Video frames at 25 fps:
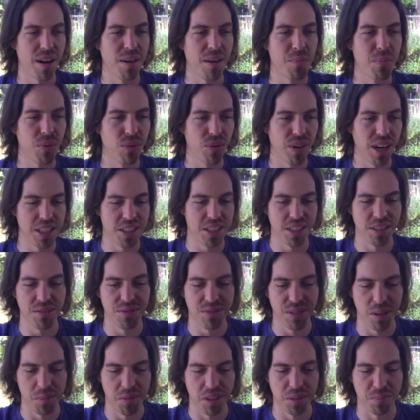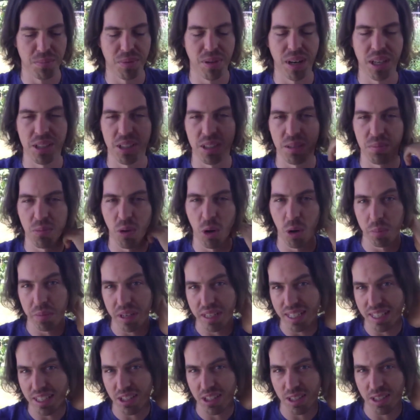present from the present
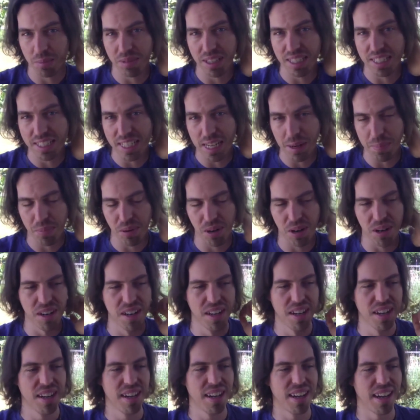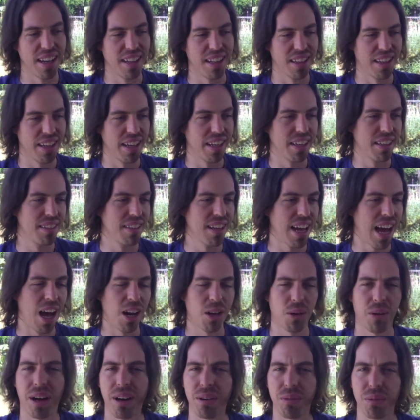moment. It's something deeper. And like, how
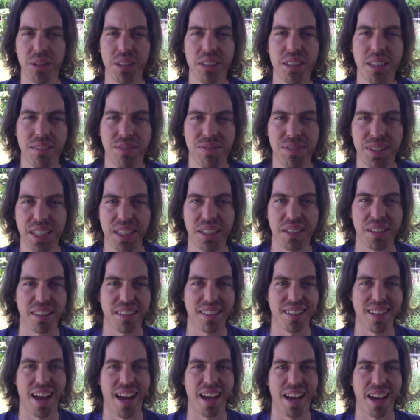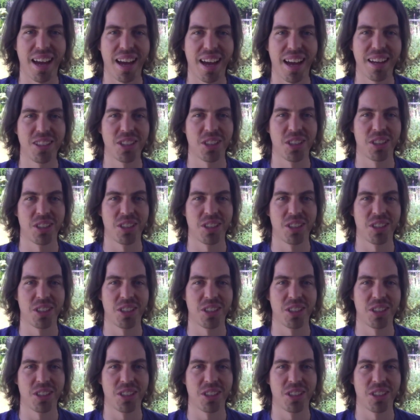do I really feel? I just